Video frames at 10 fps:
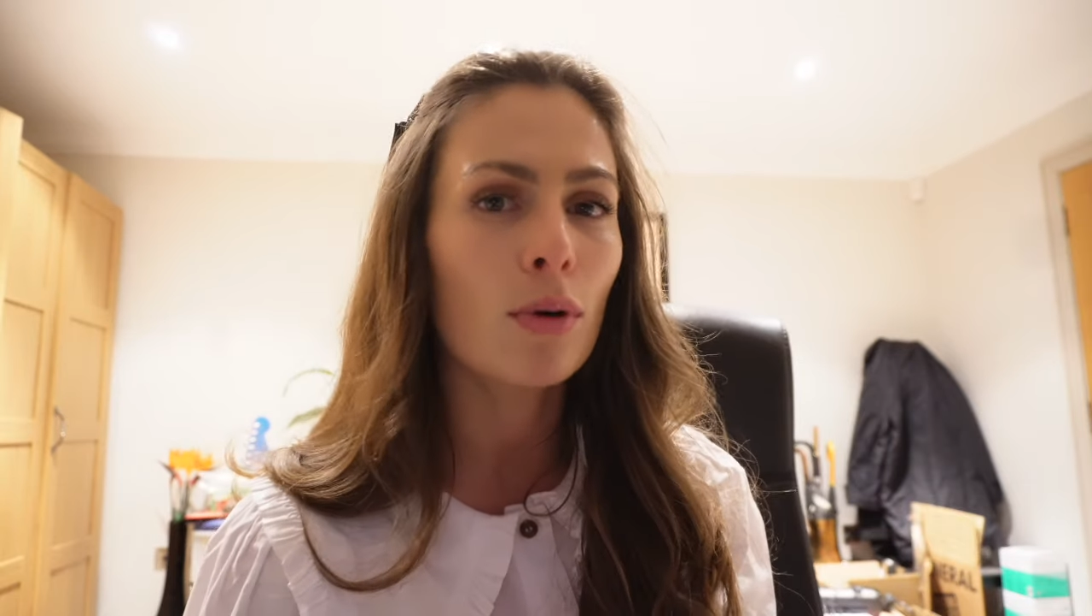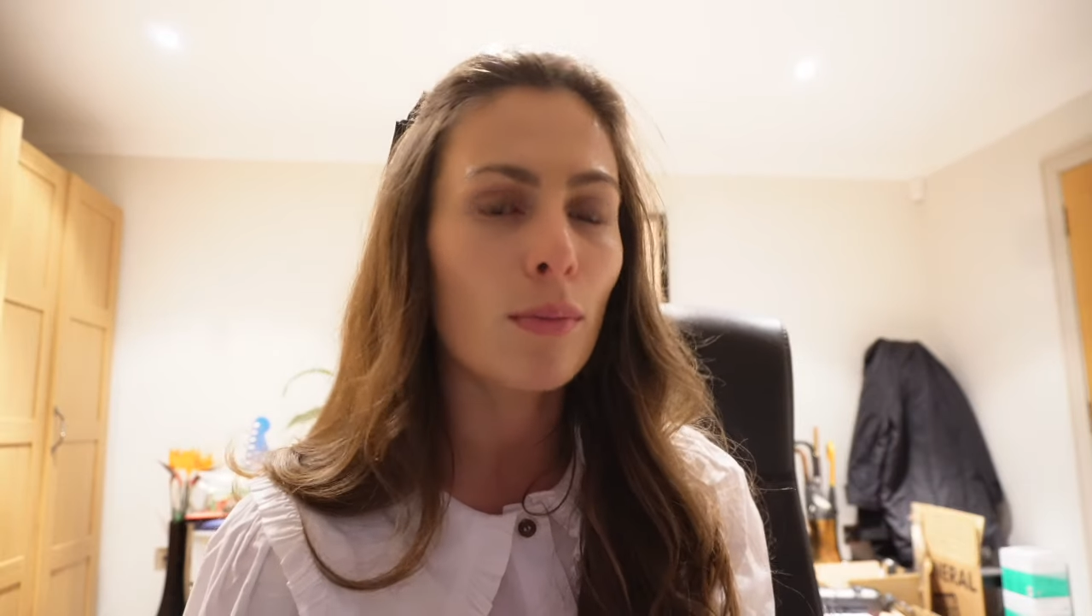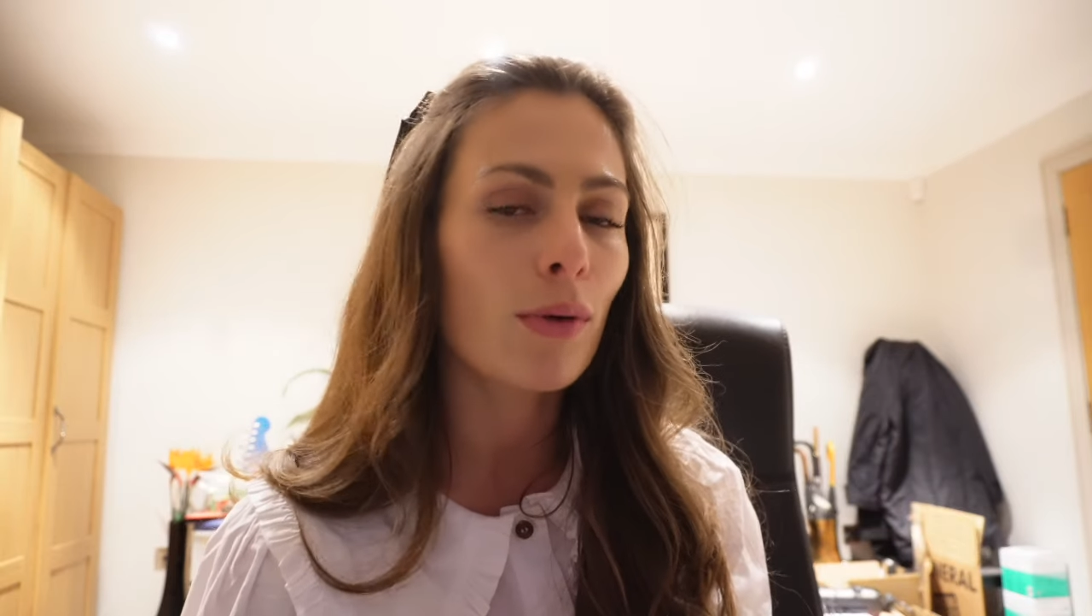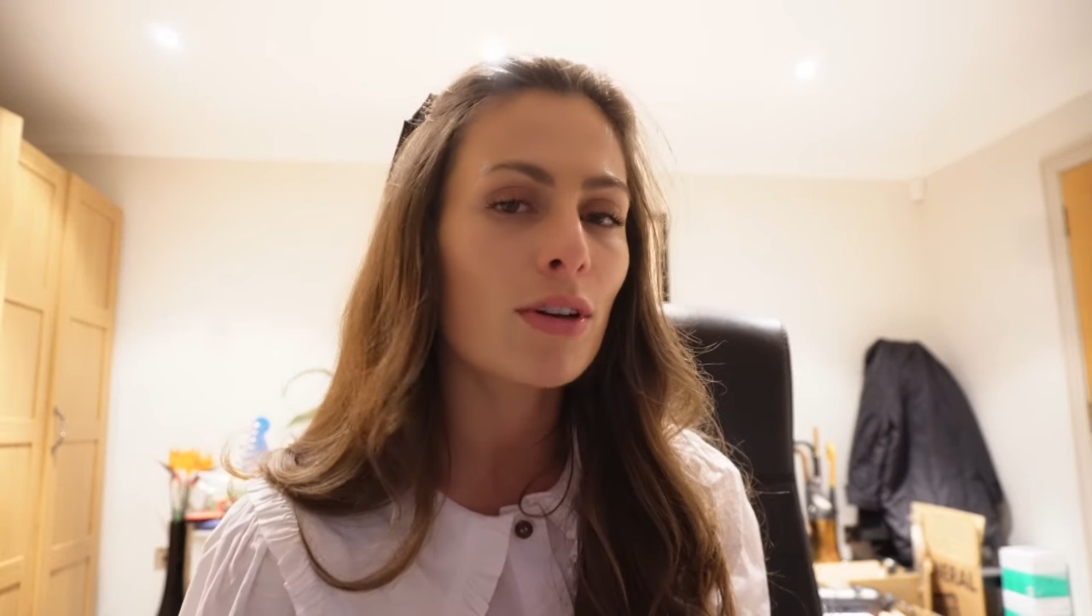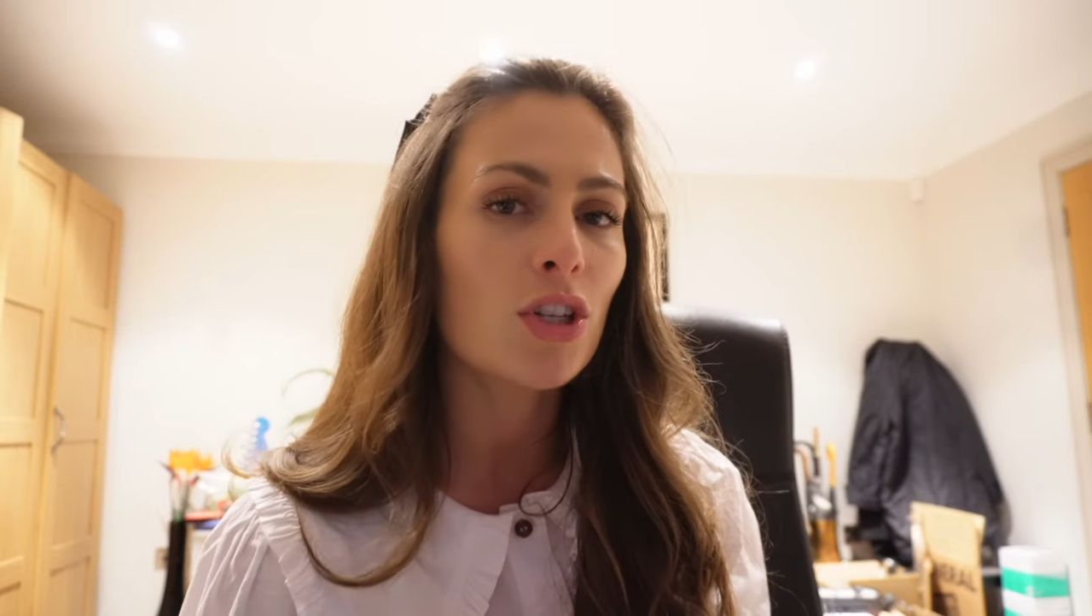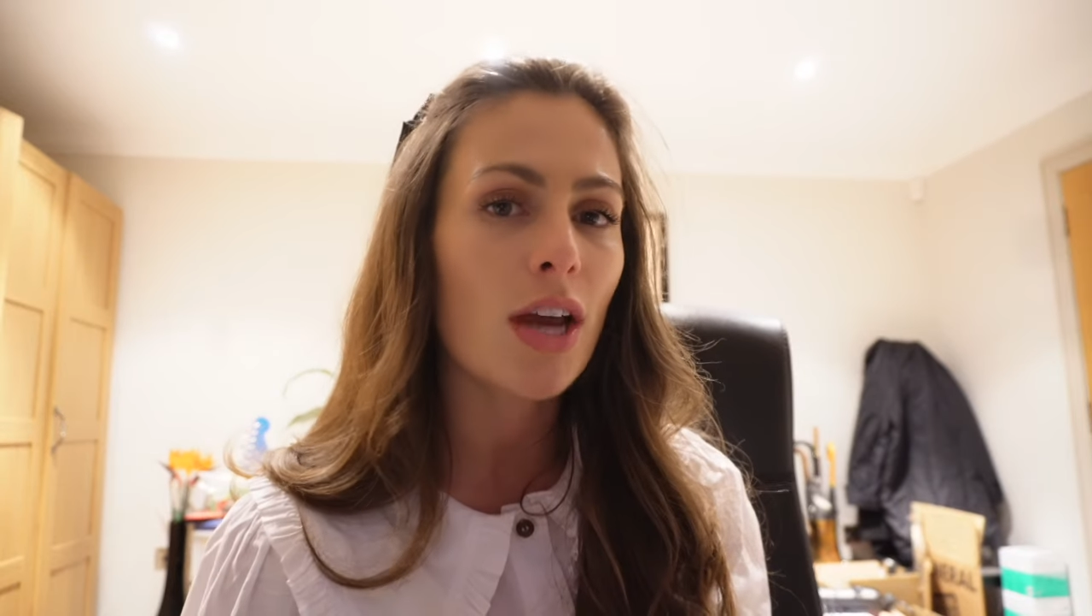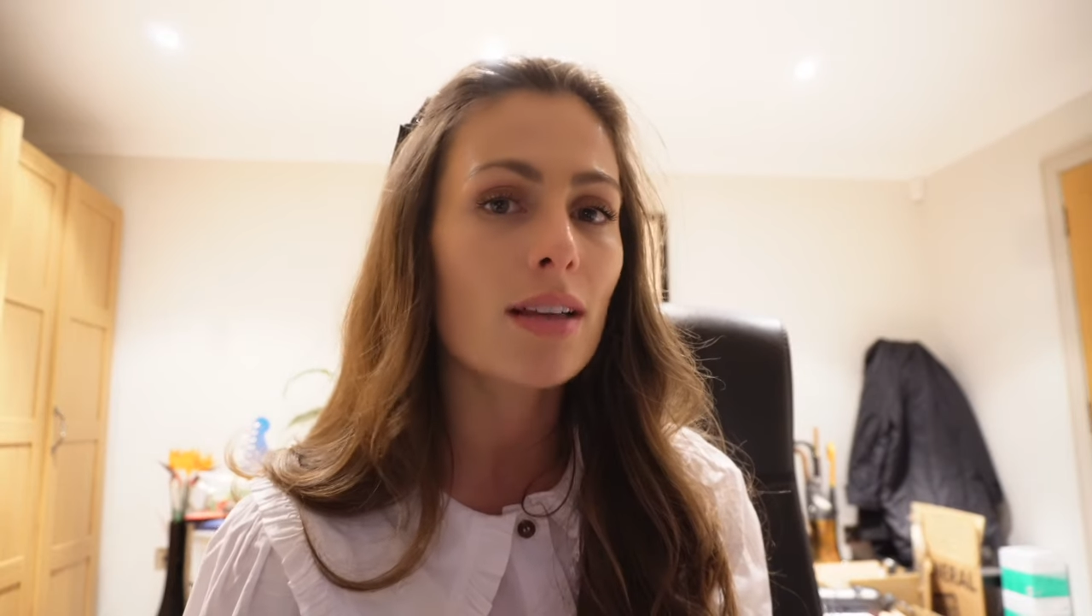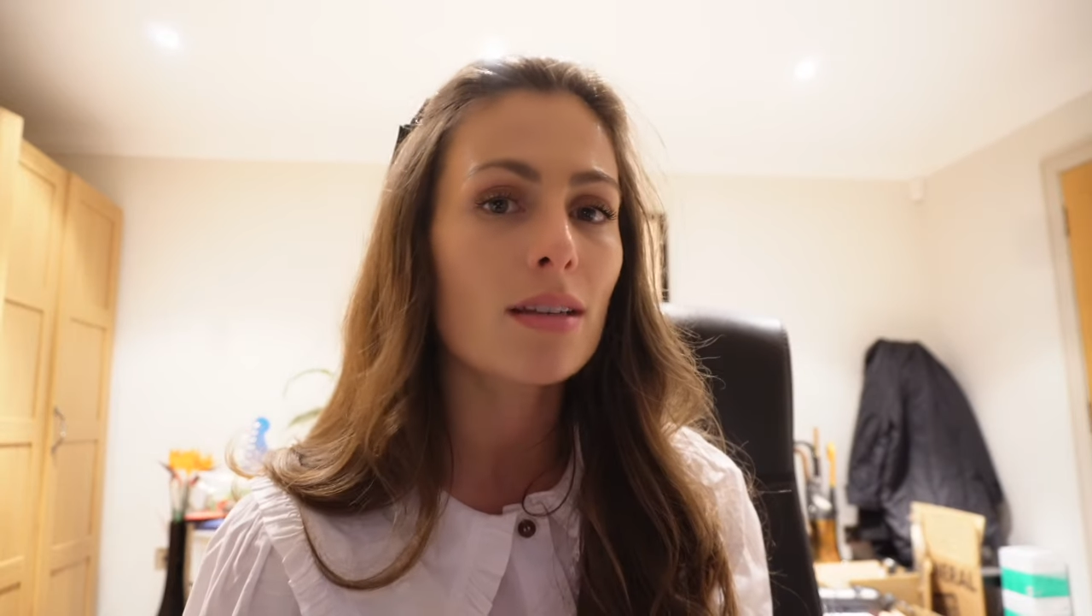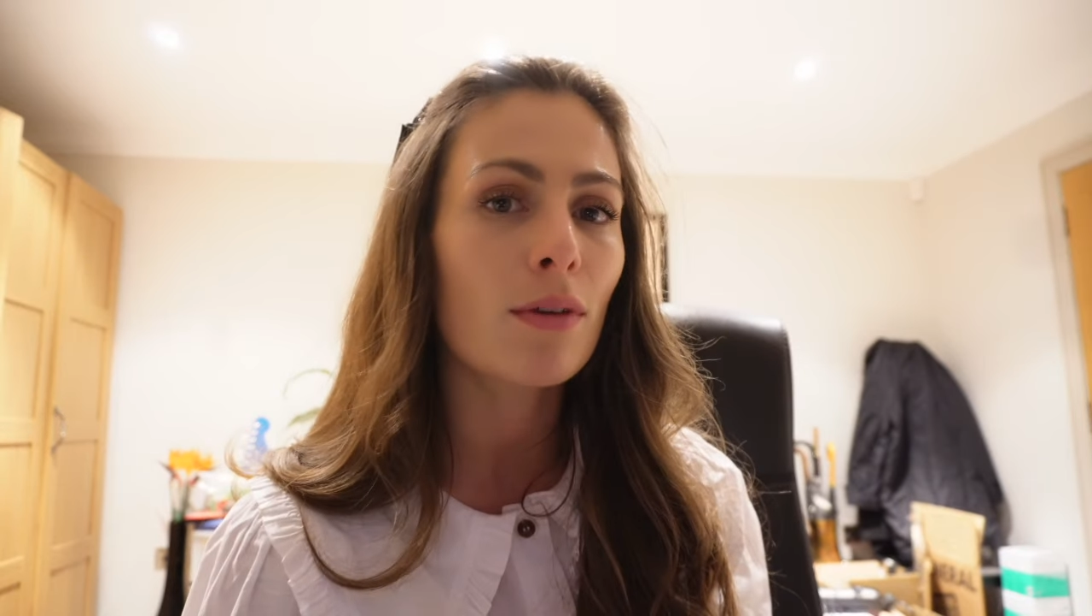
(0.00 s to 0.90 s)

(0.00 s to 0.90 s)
promote and share some